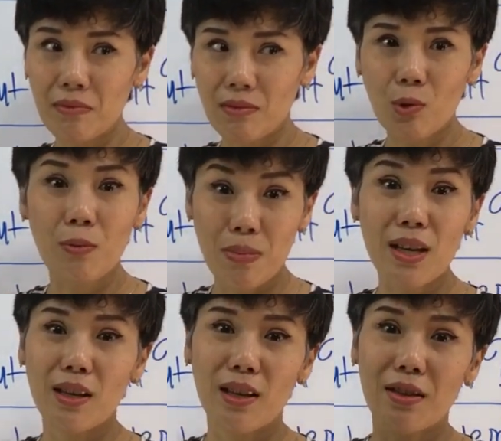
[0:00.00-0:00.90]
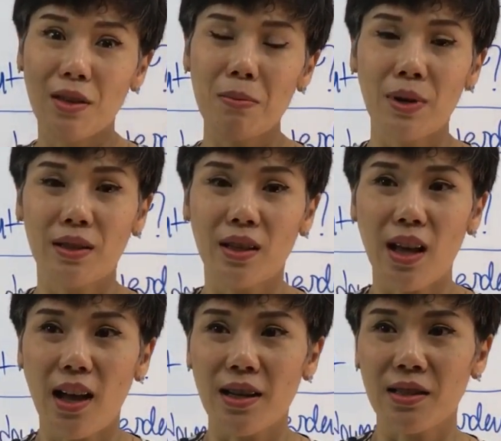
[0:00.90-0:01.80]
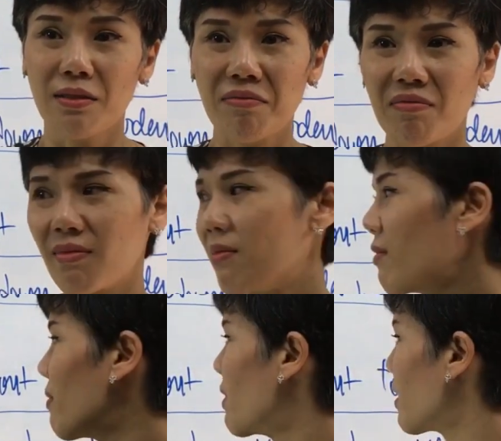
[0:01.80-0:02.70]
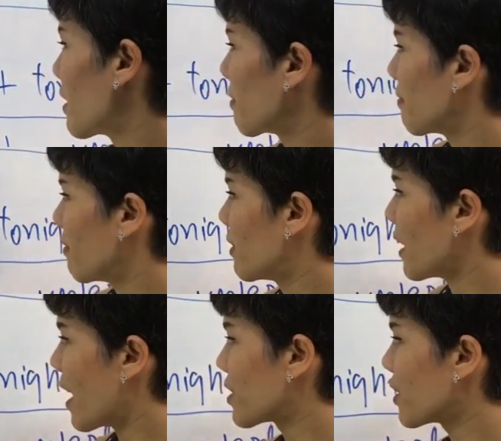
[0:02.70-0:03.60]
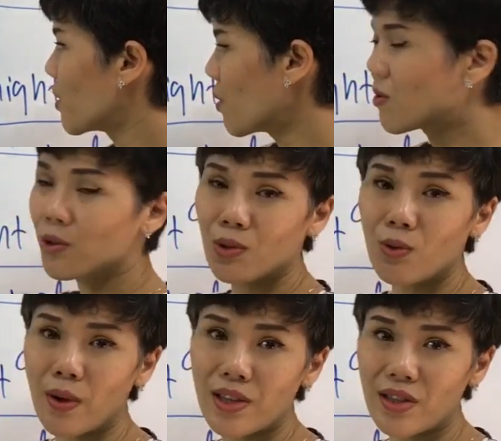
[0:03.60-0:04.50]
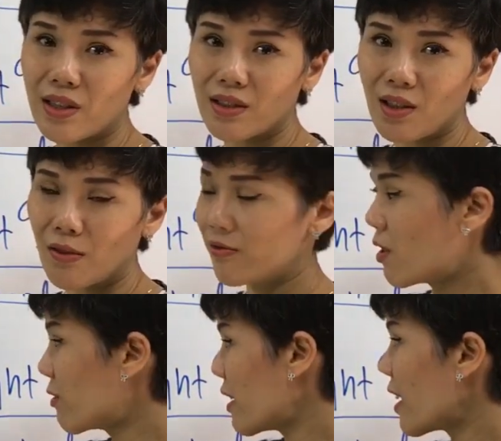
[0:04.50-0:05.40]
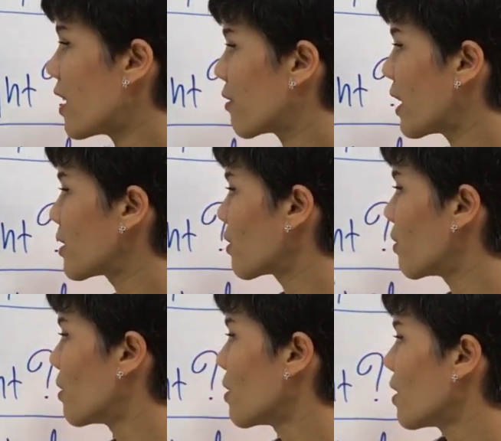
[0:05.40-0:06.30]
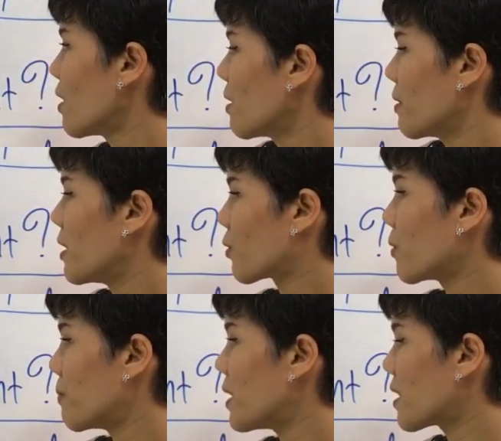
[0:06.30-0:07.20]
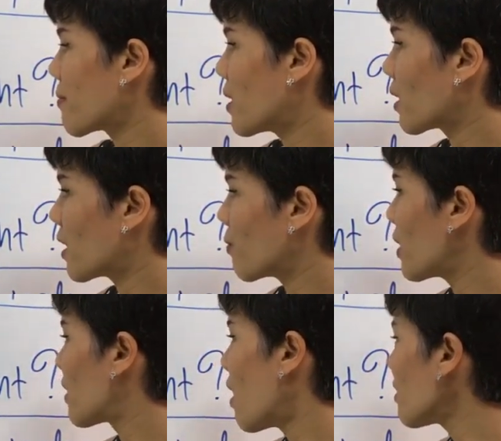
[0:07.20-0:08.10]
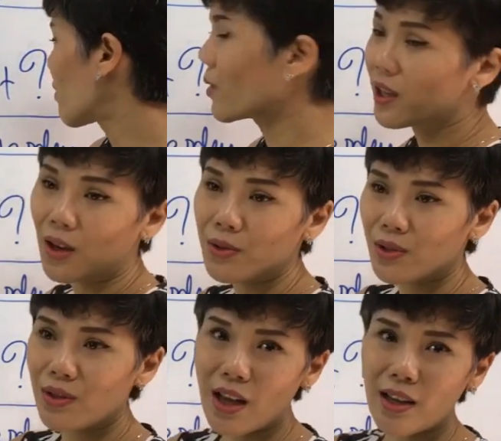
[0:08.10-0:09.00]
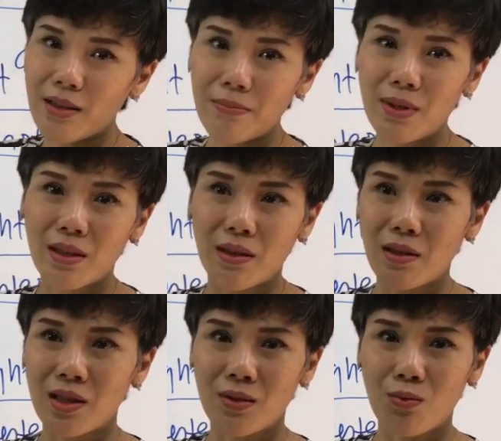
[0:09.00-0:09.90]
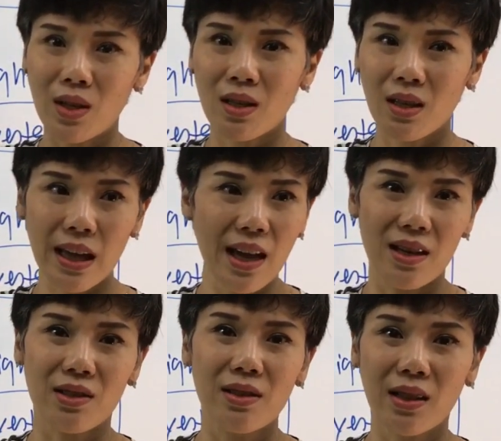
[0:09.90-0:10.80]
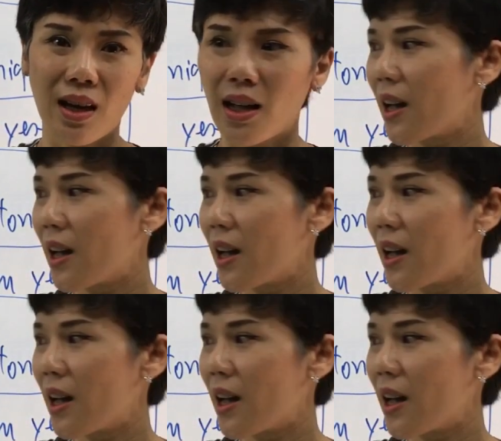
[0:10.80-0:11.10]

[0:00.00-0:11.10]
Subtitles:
could be interpreted as the answer no to question of A, right? So it could be something like, we are not going out tonight because we can't, the car